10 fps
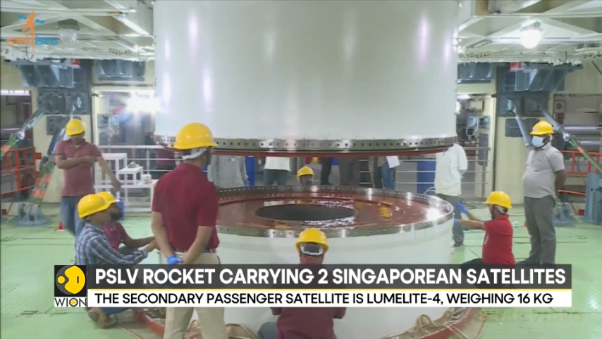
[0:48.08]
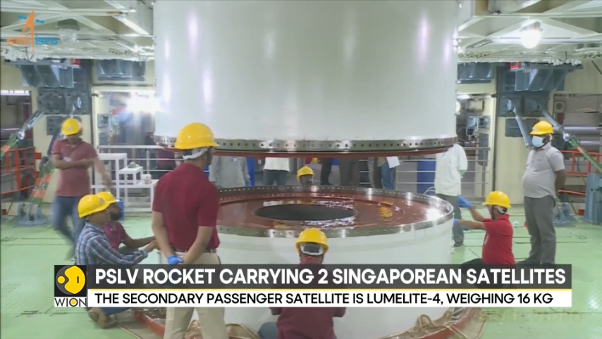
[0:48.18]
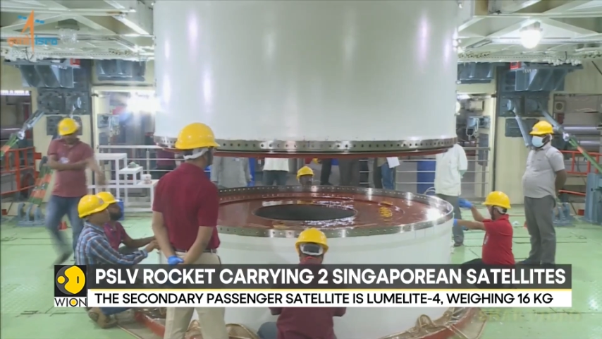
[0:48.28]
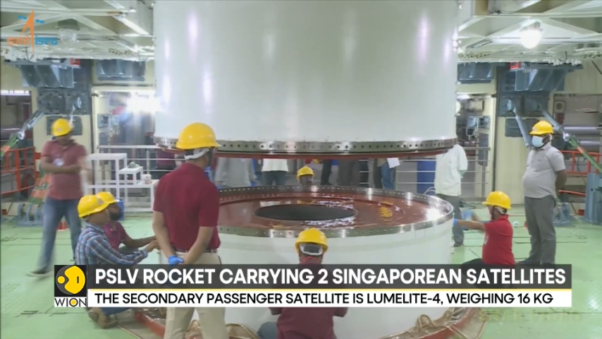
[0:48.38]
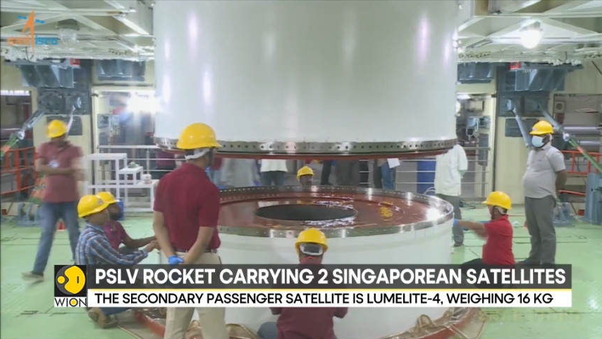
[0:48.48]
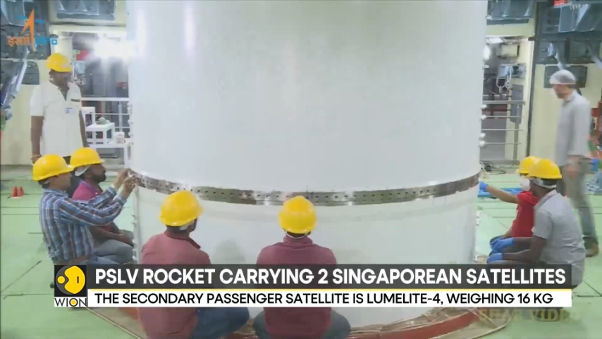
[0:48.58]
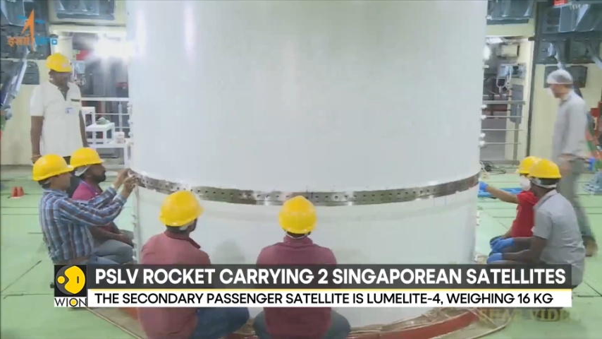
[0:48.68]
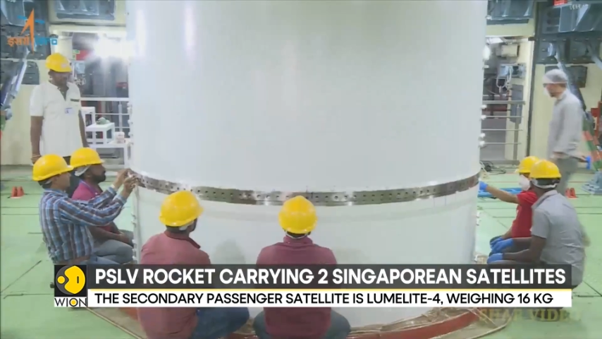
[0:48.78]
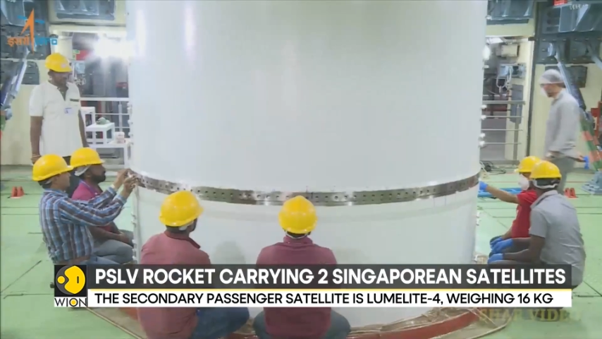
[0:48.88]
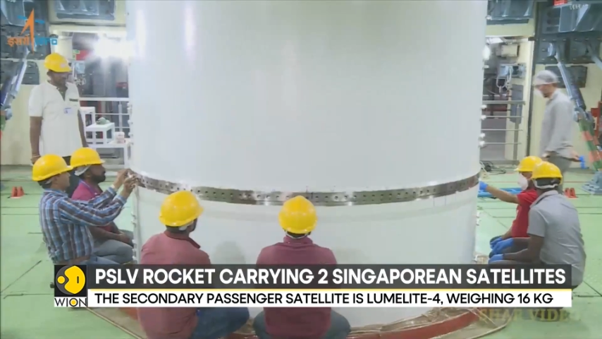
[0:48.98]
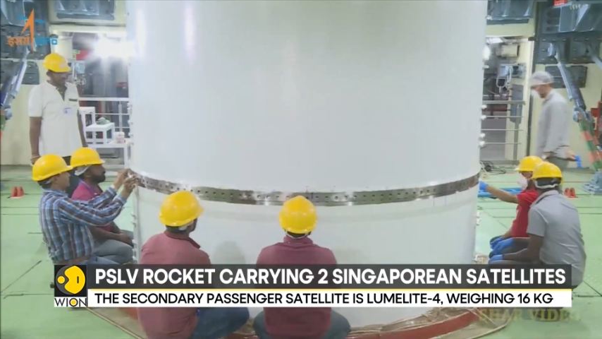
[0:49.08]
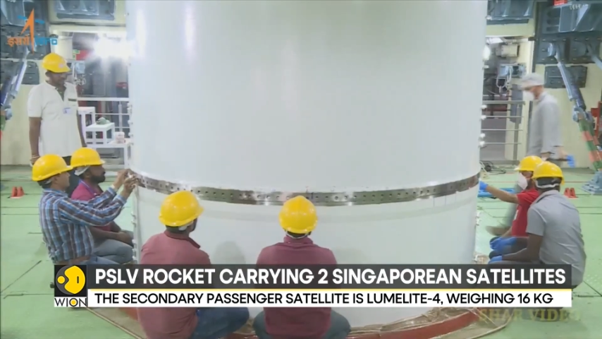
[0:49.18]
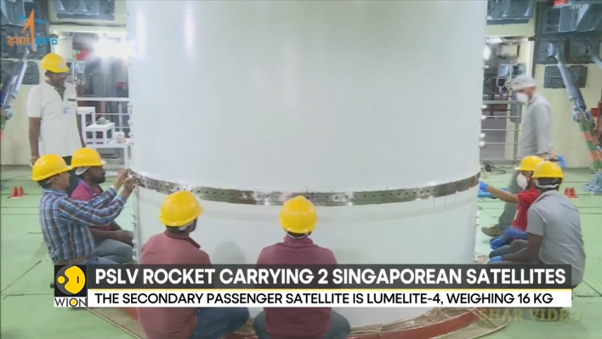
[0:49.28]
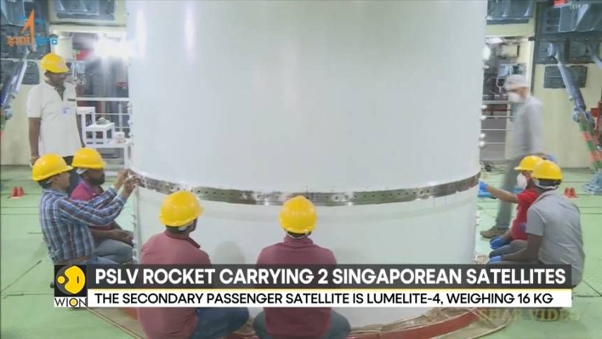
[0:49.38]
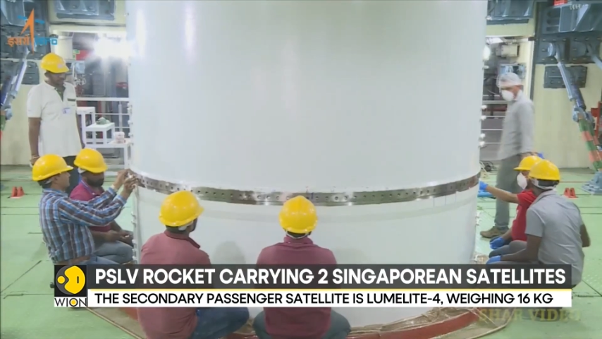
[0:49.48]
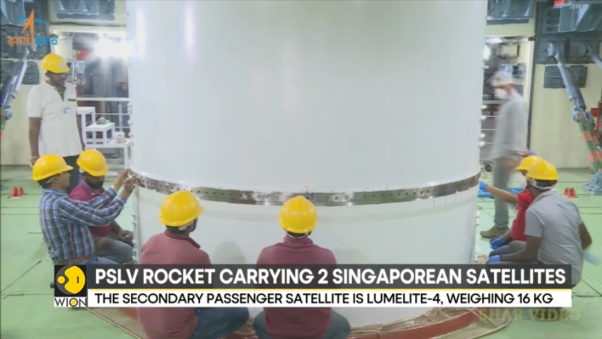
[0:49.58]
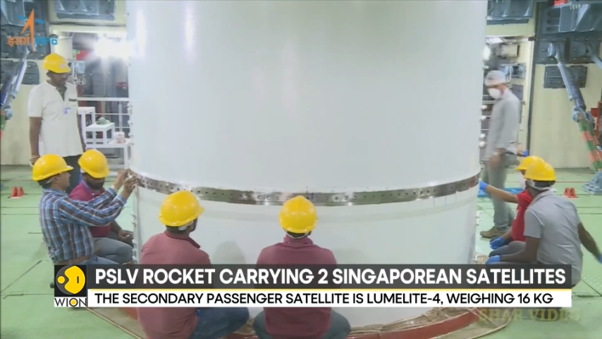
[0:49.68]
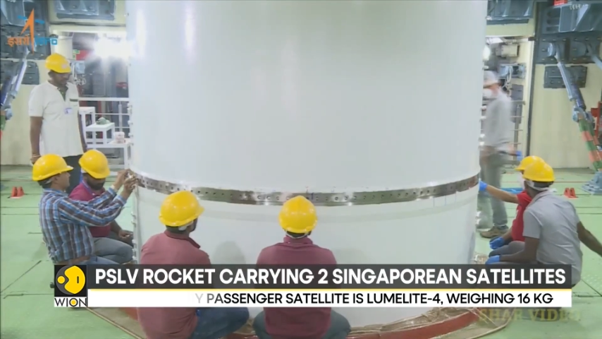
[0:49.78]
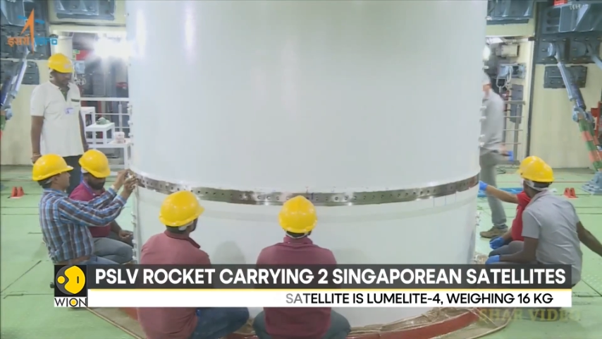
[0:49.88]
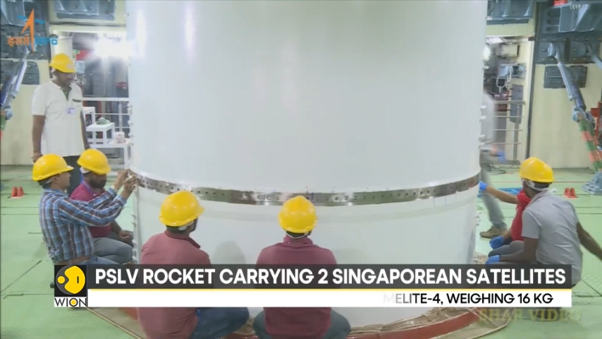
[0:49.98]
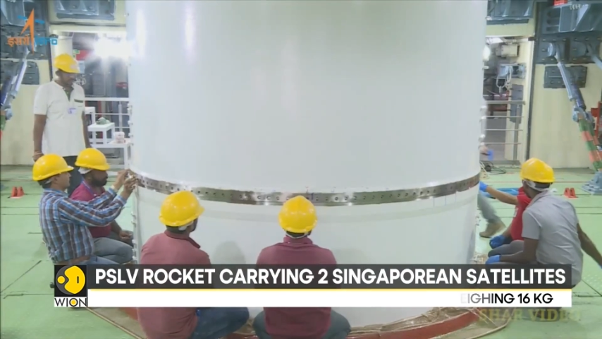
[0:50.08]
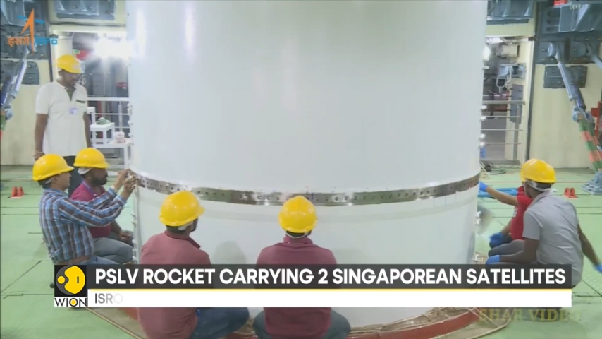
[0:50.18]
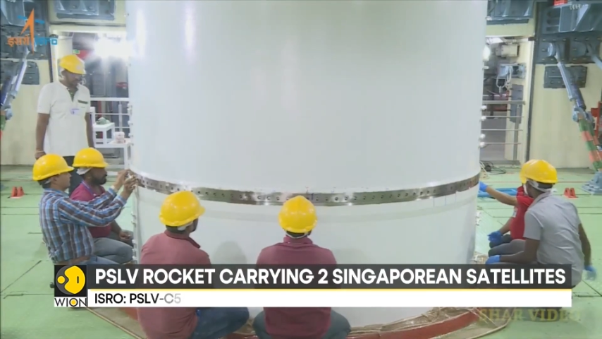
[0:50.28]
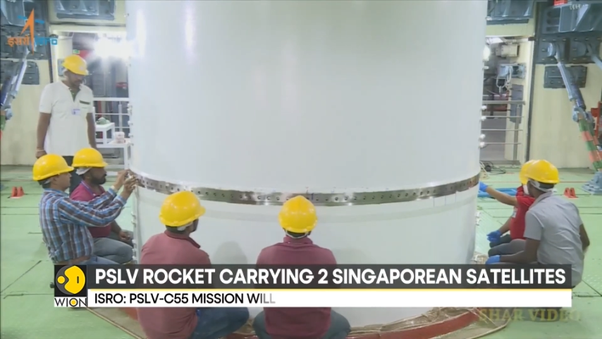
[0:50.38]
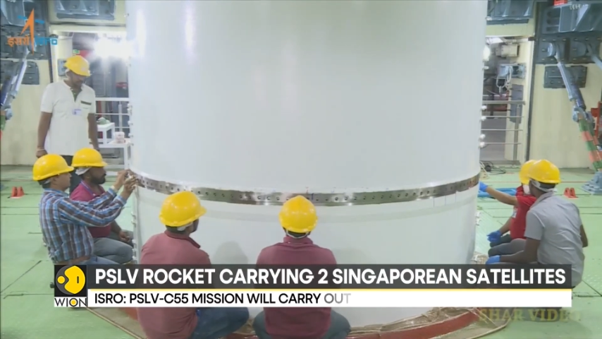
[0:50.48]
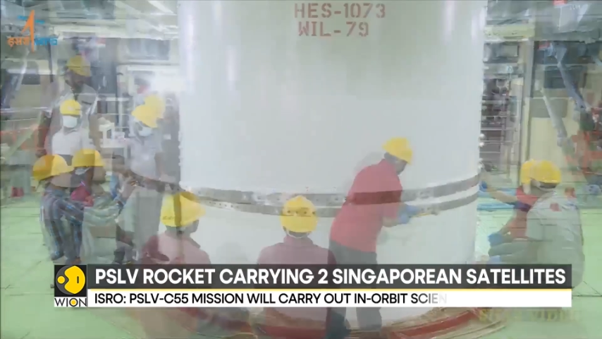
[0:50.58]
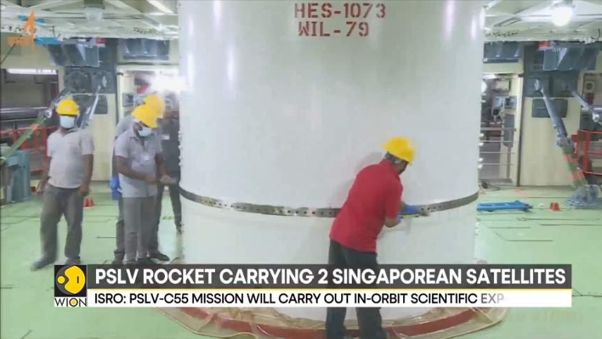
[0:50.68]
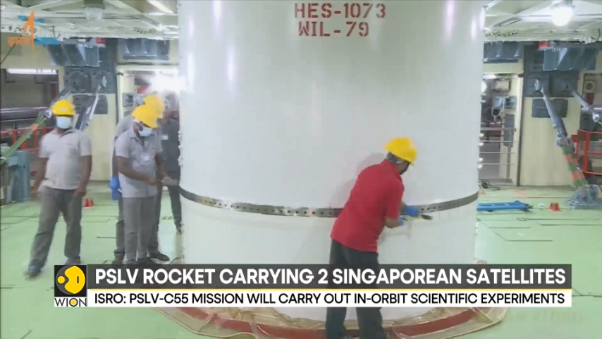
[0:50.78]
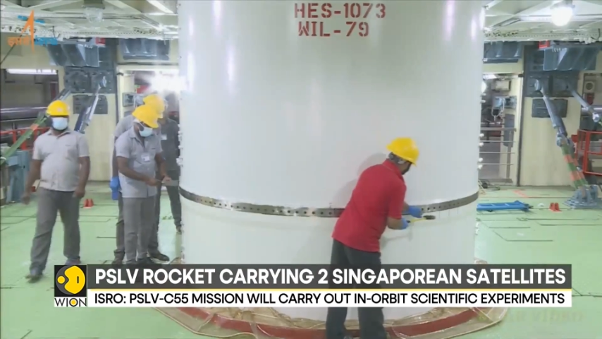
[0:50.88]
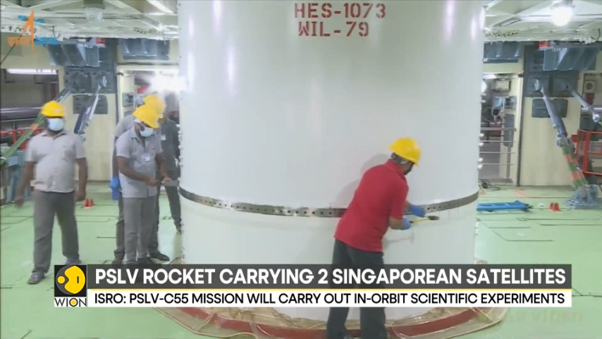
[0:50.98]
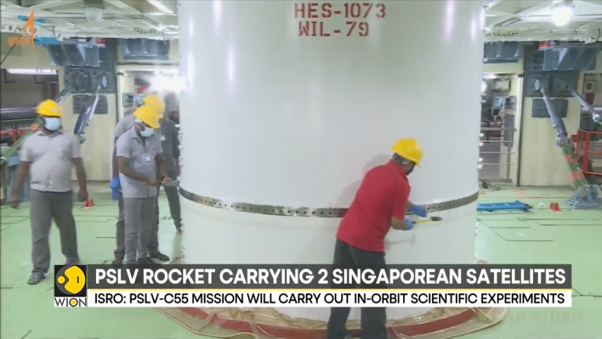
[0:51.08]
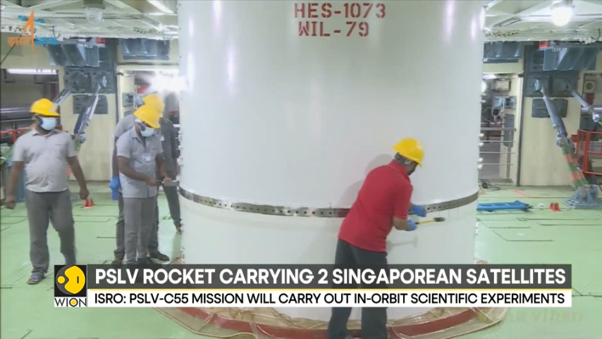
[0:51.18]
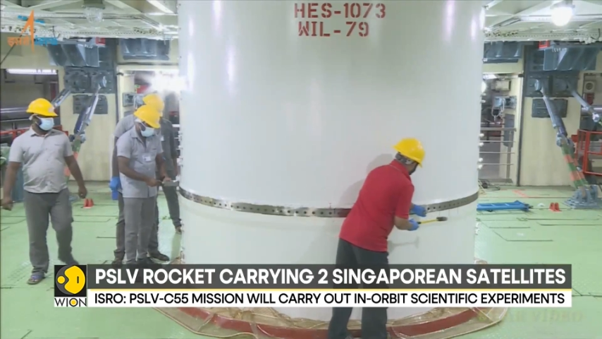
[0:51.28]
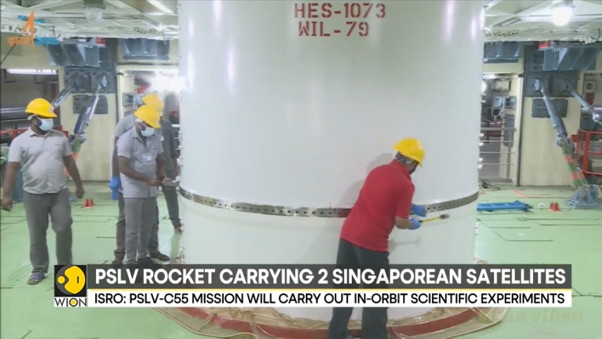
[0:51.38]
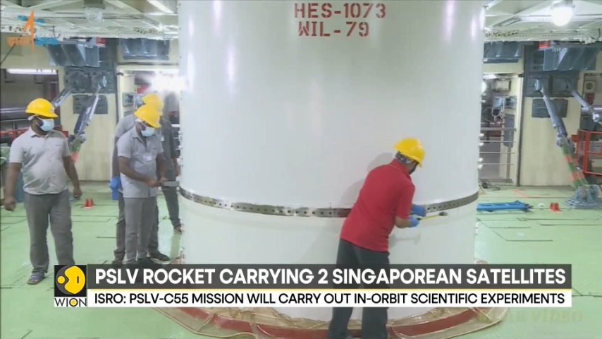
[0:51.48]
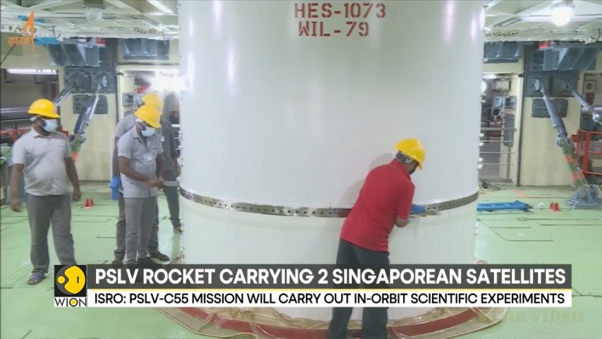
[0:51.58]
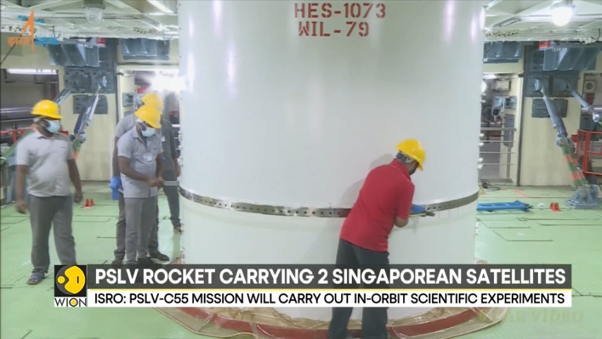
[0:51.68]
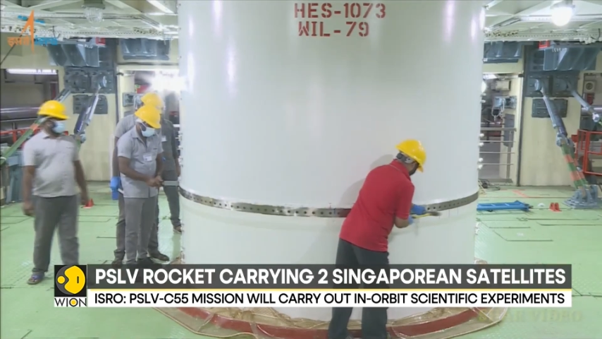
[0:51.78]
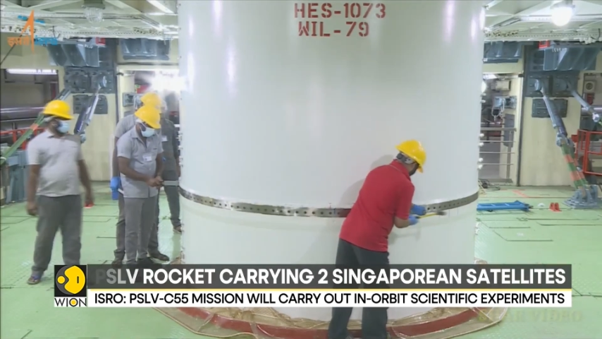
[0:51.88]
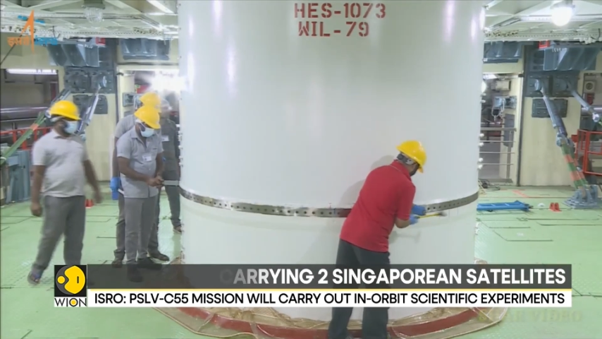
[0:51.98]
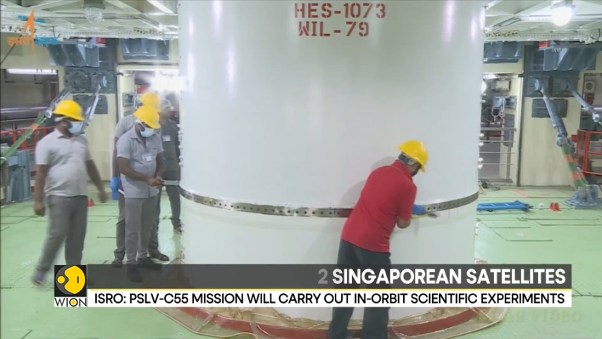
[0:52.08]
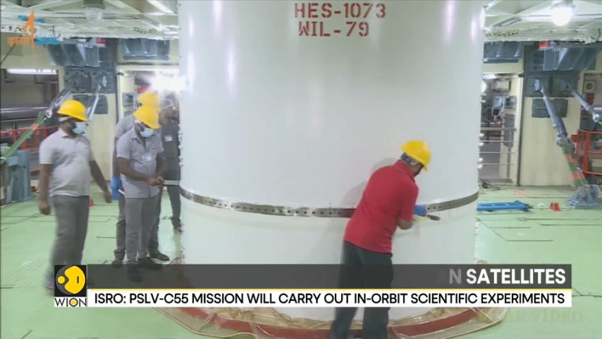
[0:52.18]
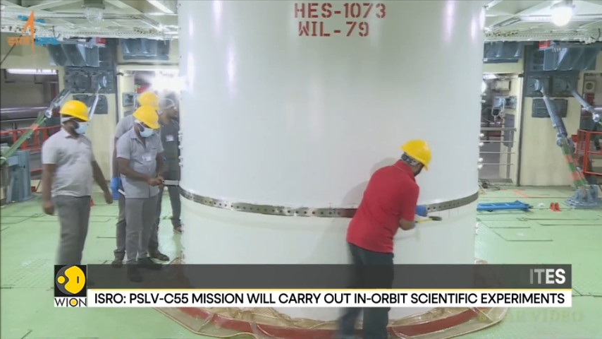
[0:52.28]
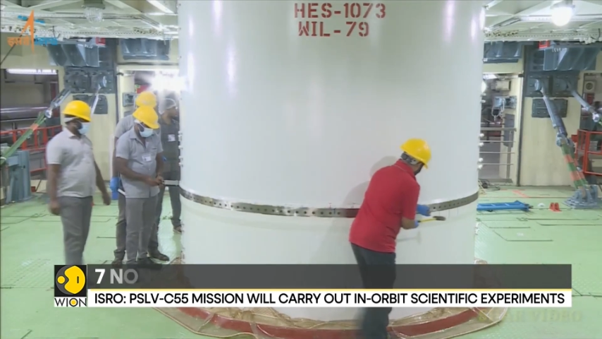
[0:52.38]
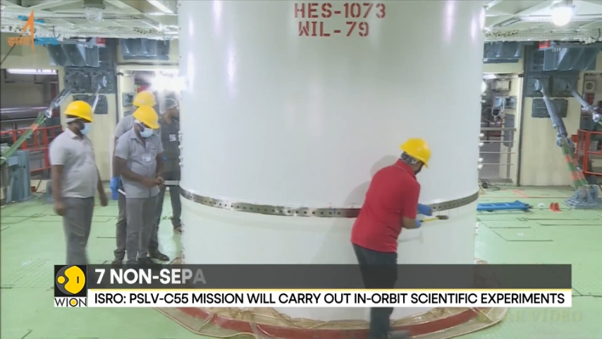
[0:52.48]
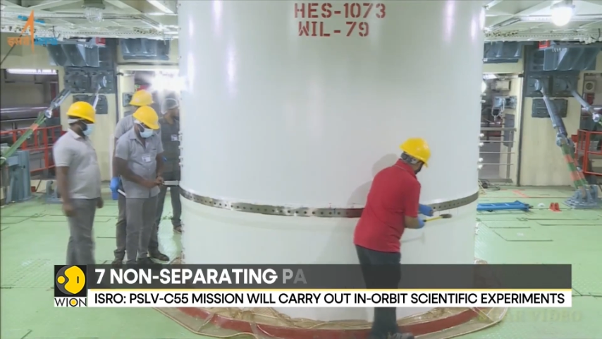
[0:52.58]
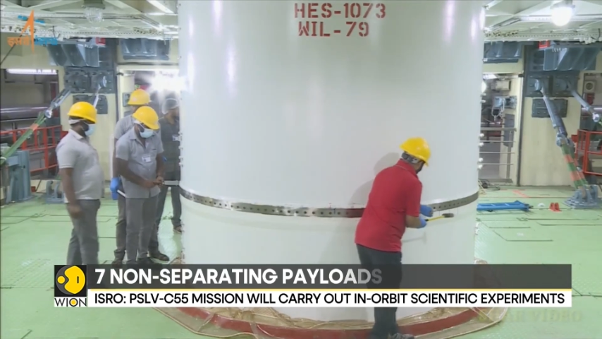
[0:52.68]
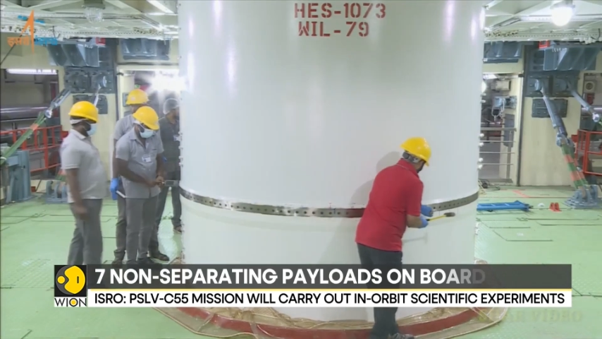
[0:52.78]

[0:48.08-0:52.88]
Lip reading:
(no speaker visible)